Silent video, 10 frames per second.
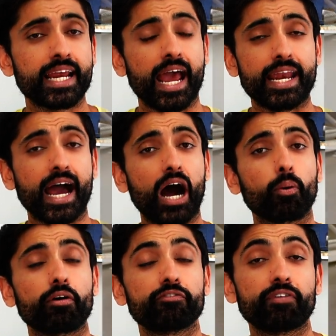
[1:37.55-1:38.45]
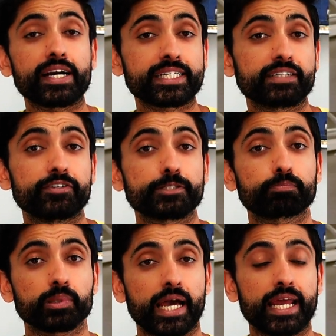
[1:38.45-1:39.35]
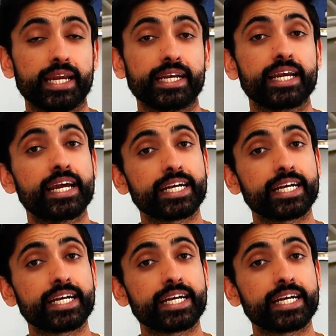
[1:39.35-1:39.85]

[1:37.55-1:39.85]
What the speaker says: and how effective his planning,